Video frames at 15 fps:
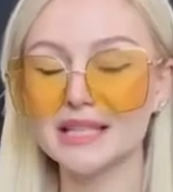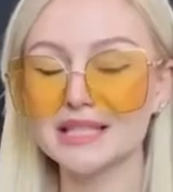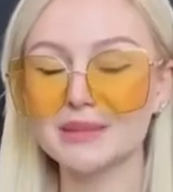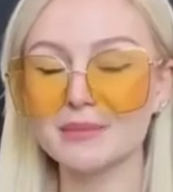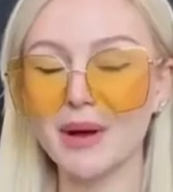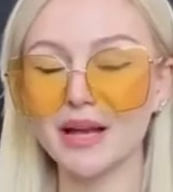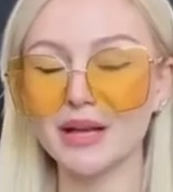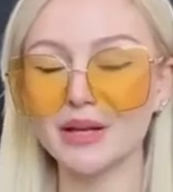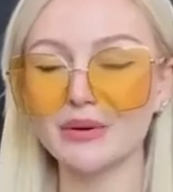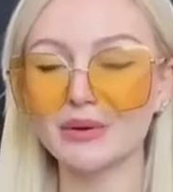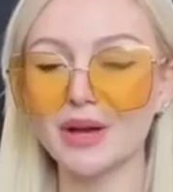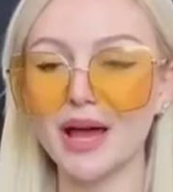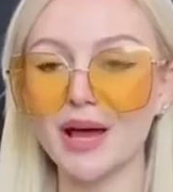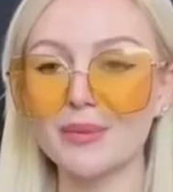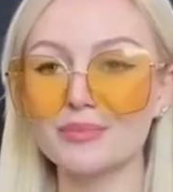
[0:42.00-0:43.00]
It's my
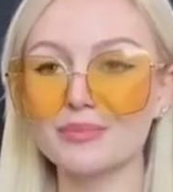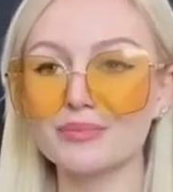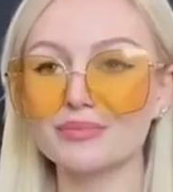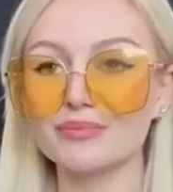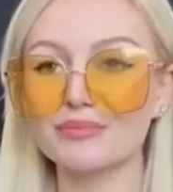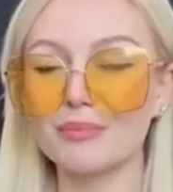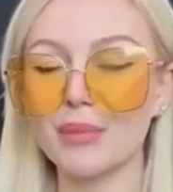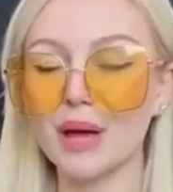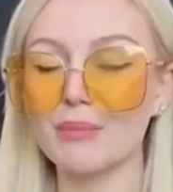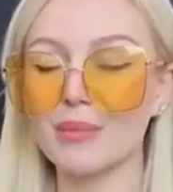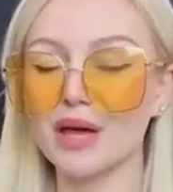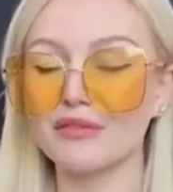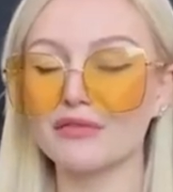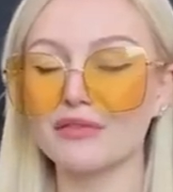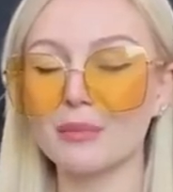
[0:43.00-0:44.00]
new name my
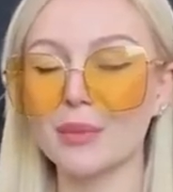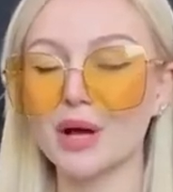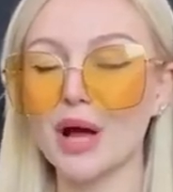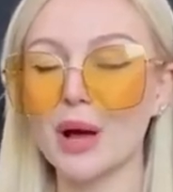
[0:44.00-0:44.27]
maid from a